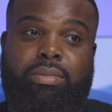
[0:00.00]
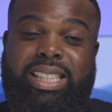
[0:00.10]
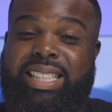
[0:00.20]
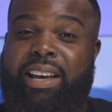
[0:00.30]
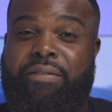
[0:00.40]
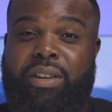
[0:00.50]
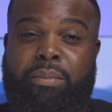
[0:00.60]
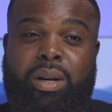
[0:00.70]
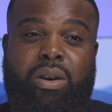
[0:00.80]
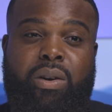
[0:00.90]
it's not fear
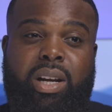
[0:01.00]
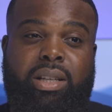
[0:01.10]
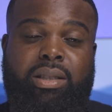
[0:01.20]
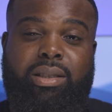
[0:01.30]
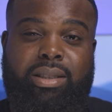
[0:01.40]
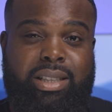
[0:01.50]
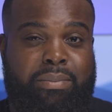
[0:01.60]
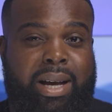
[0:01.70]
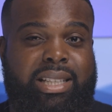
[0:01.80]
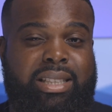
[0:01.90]
mongering.
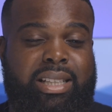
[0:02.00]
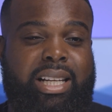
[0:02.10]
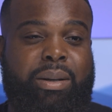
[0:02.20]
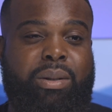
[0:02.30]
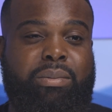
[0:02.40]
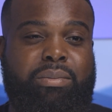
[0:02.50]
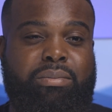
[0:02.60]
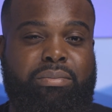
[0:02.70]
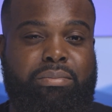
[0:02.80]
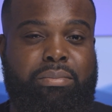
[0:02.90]
That's my disclaimer,
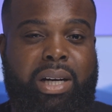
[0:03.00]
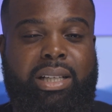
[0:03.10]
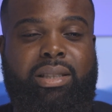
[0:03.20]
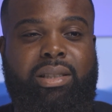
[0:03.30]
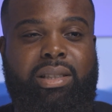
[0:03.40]
but